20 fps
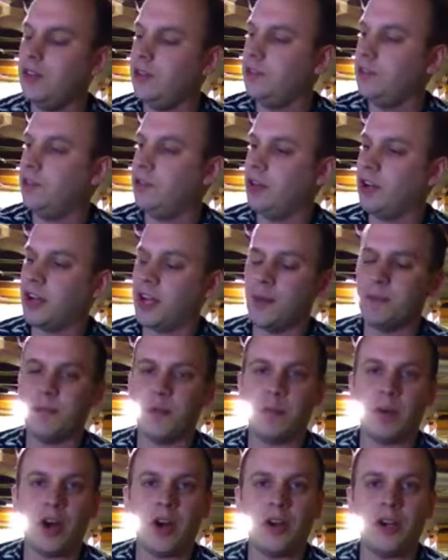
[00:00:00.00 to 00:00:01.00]
You look up
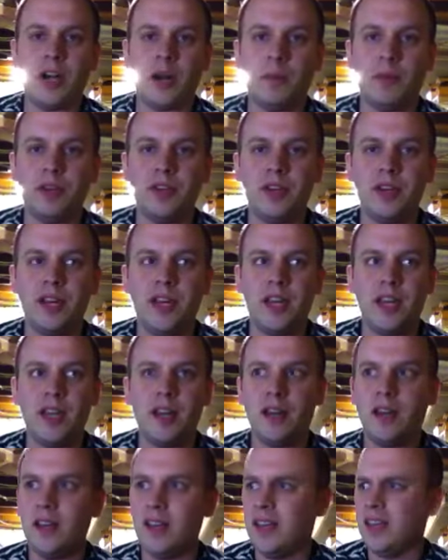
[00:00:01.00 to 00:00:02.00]
the part number you
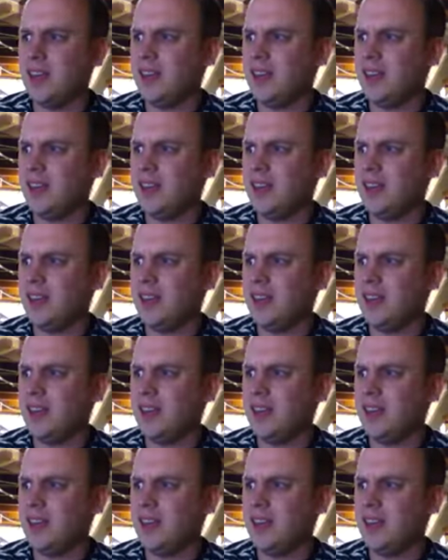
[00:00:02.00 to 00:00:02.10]
need,